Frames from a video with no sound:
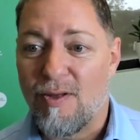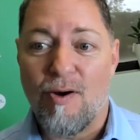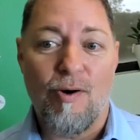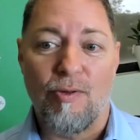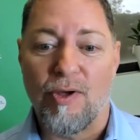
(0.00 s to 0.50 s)

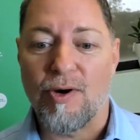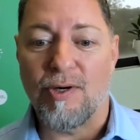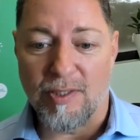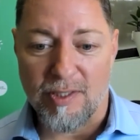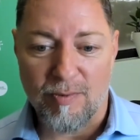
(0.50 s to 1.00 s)
all the
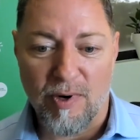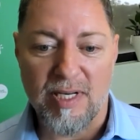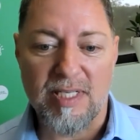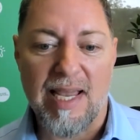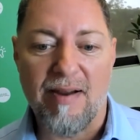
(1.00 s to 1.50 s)
calls. We're going
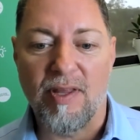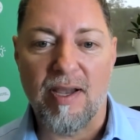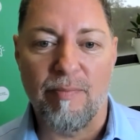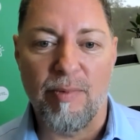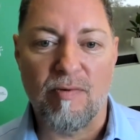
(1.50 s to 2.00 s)
to see everything
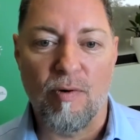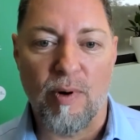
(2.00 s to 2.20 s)
coming through.